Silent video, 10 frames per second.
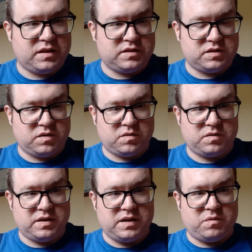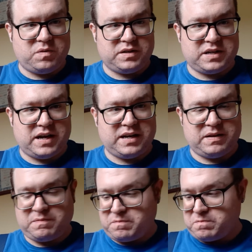So, which kind of
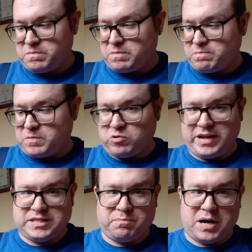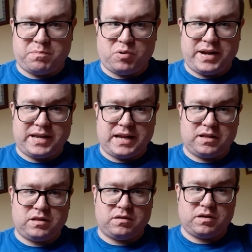creates a better break
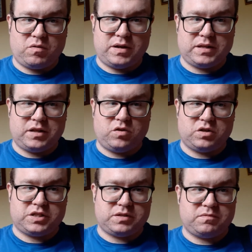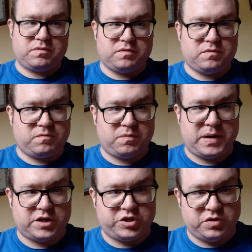angle around that nut,
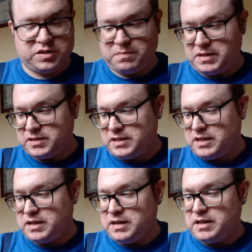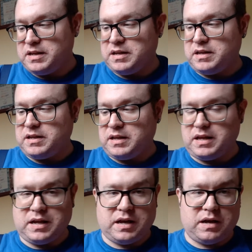better tune stability.
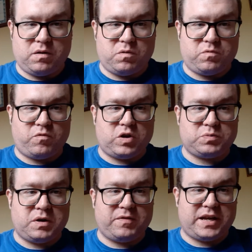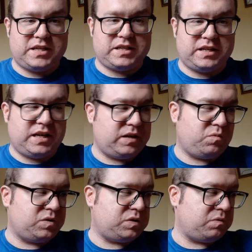The first modification I did
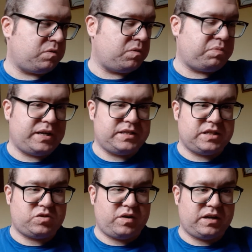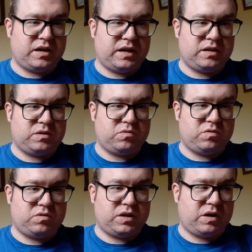was replace the string guide
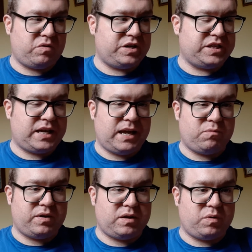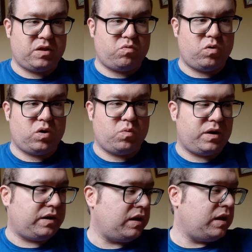that originally came with it with a roller
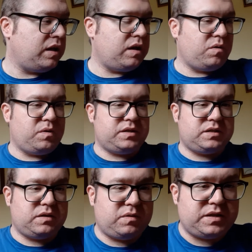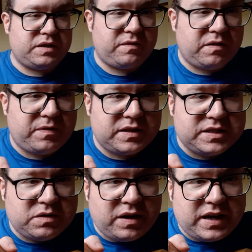one, which if you can
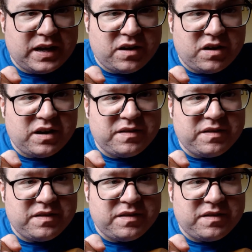see right here,